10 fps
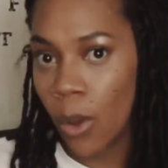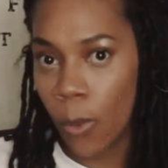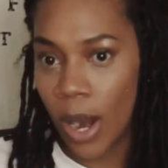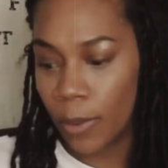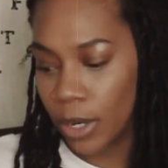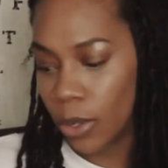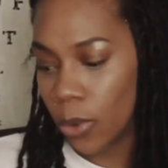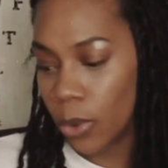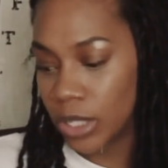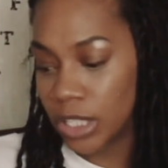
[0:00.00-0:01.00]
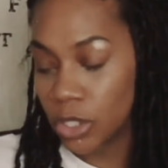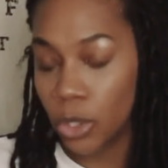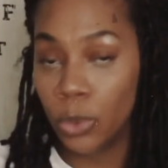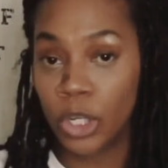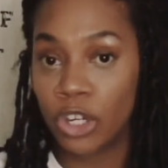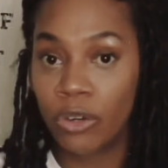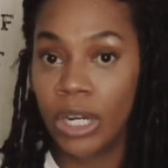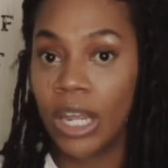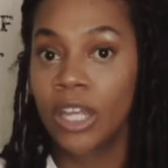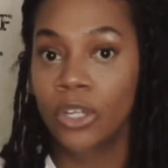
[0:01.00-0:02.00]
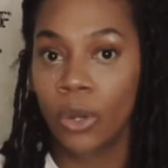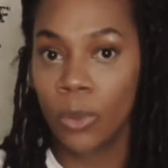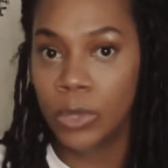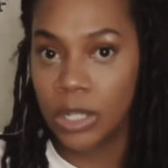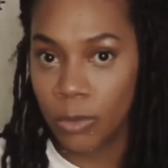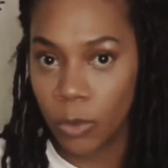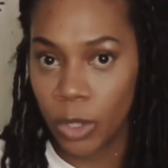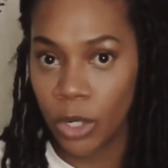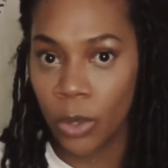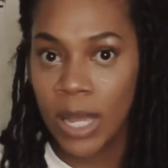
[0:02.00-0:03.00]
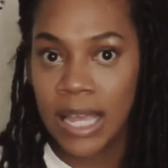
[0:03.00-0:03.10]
while we're in quarantine so you can create your own demo reel